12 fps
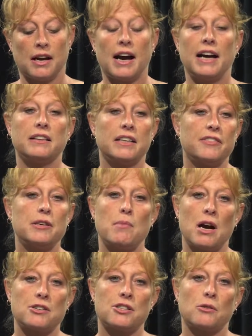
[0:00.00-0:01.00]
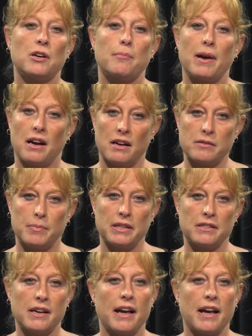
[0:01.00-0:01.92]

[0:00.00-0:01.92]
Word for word: I live in Marshall with my husband